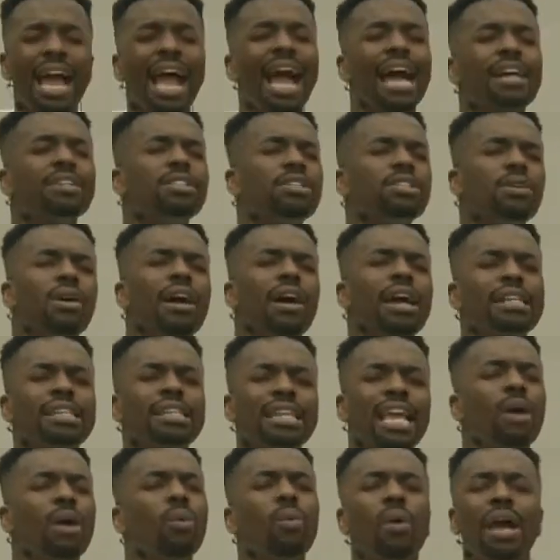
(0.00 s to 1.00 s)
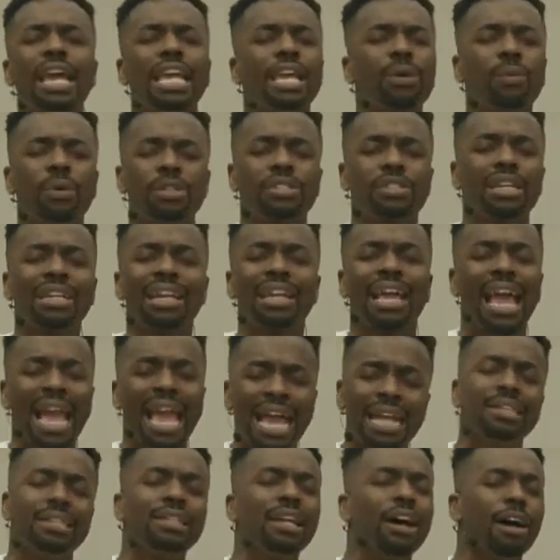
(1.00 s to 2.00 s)
had no idea where he was going to
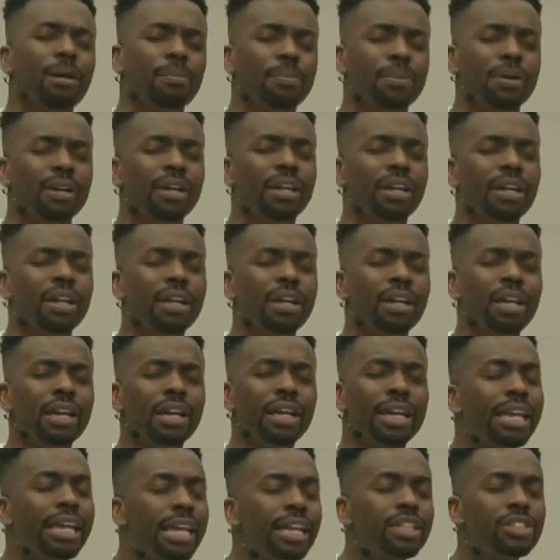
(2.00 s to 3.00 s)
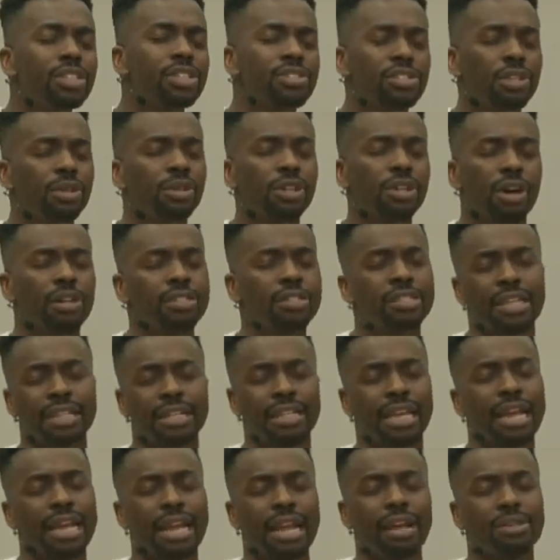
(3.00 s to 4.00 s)
end up. He just knew God
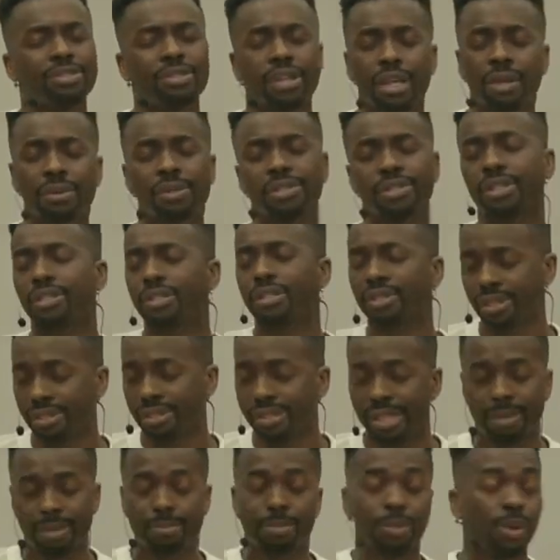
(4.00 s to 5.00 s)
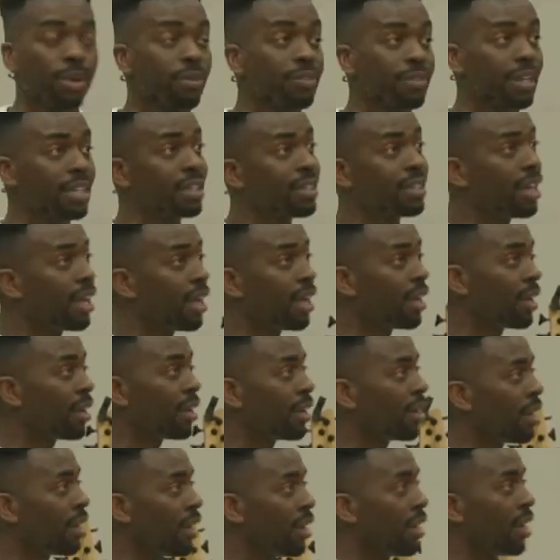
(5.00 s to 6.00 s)
said, get out. So he was going to just start moving.
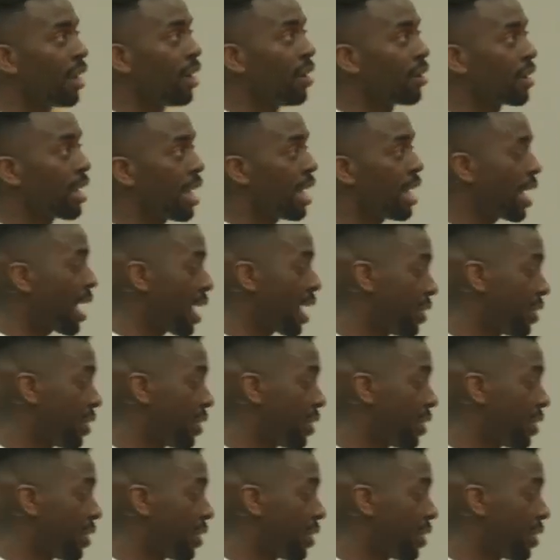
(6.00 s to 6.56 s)
Okay.